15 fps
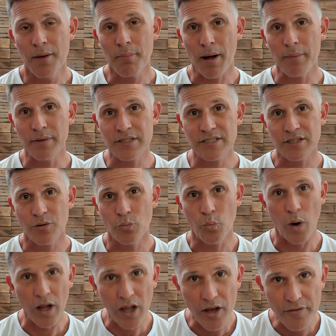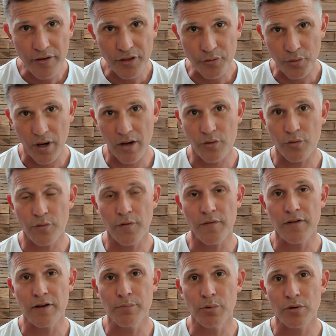publish well over
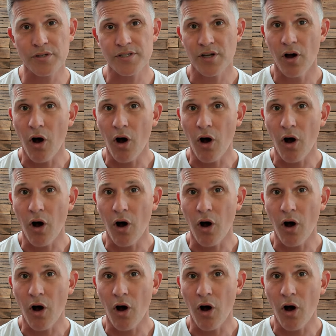350 books